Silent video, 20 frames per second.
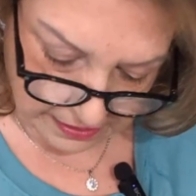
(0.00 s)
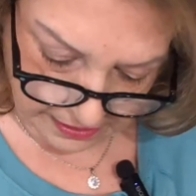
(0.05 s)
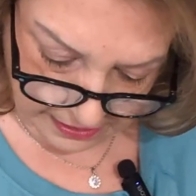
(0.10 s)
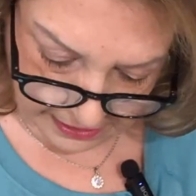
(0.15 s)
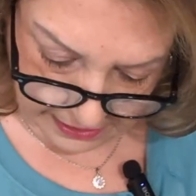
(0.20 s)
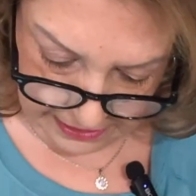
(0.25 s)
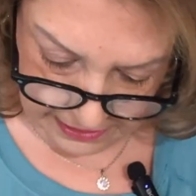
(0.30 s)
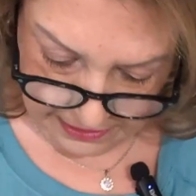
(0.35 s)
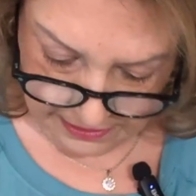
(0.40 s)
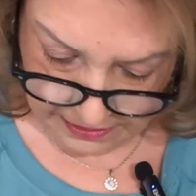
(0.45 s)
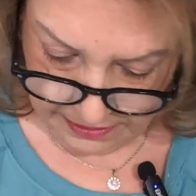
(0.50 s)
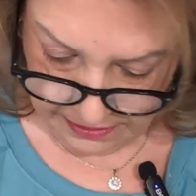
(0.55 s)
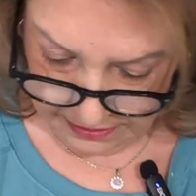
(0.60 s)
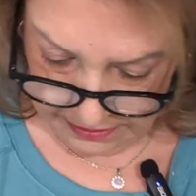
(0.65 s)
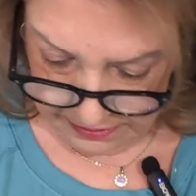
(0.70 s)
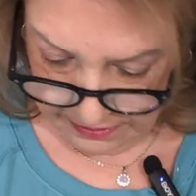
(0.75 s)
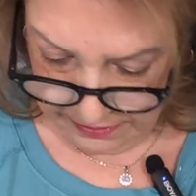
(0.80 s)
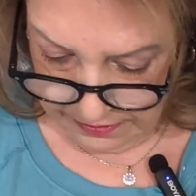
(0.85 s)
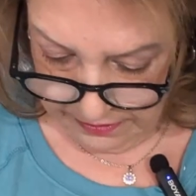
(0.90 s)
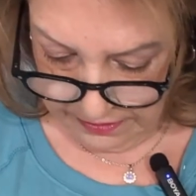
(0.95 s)
I
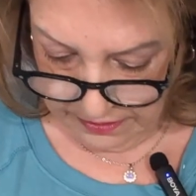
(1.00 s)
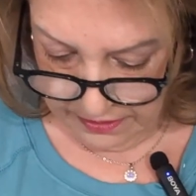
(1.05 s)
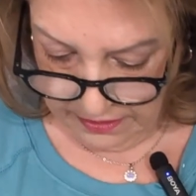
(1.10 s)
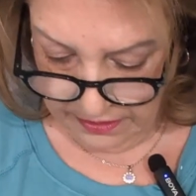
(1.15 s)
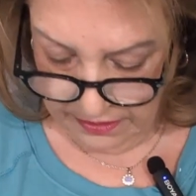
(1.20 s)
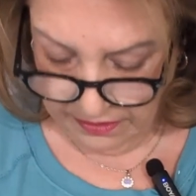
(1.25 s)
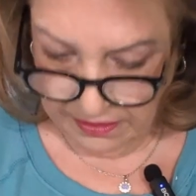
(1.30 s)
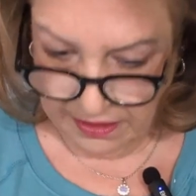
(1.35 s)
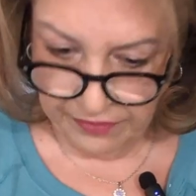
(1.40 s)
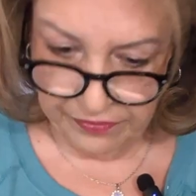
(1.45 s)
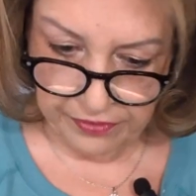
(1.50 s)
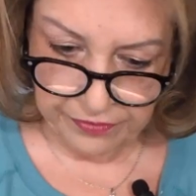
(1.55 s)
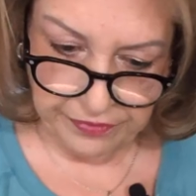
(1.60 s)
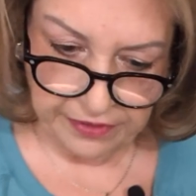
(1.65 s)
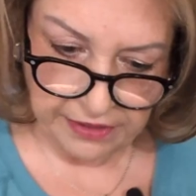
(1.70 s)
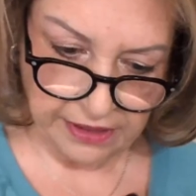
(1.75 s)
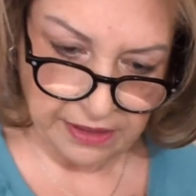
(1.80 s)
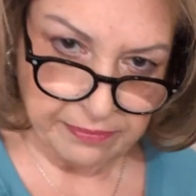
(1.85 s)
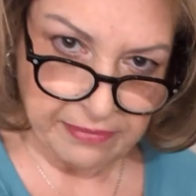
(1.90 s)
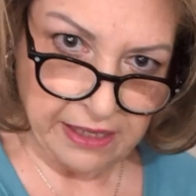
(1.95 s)
never
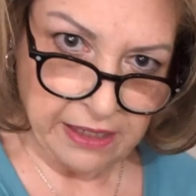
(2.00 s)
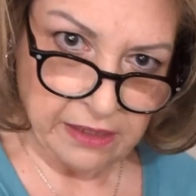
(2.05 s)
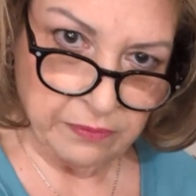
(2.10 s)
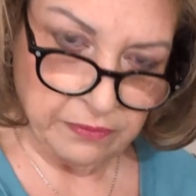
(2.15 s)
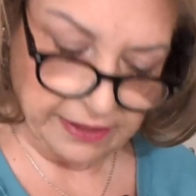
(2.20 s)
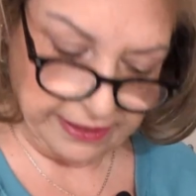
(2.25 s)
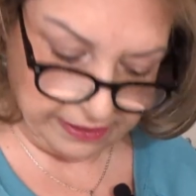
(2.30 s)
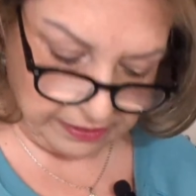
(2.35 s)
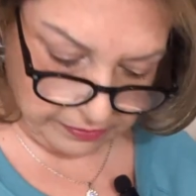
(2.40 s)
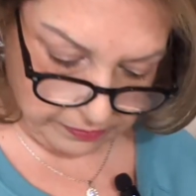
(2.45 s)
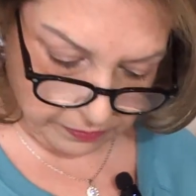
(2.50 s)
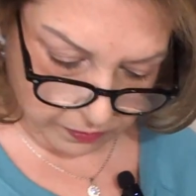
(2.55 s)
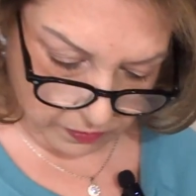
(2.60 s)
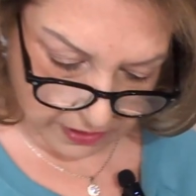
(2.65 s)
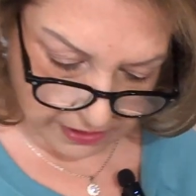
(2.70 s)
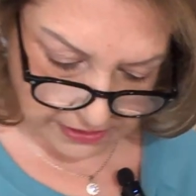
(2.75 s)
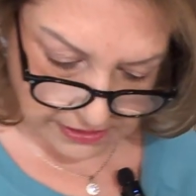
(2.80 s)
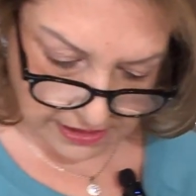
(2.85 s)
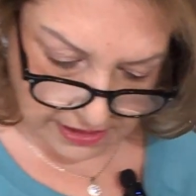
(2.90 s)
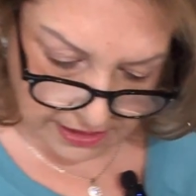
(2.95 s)
really made like
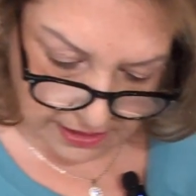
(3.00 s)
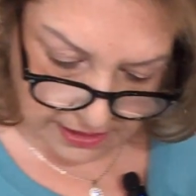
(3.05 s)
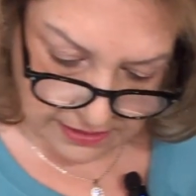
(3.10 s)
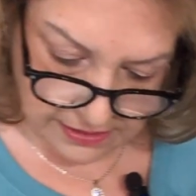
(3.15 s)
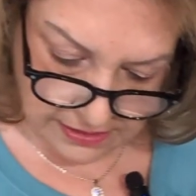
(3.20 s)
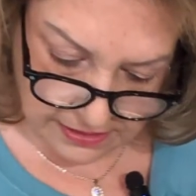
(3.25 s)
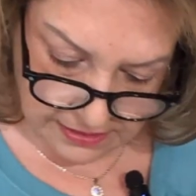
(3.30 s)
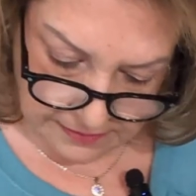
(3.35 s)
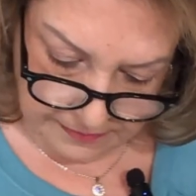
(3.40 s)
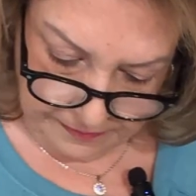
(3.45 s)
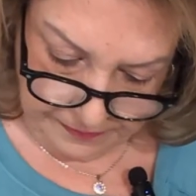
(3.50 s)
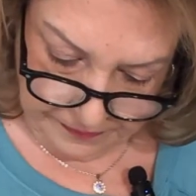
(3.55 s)
wontons.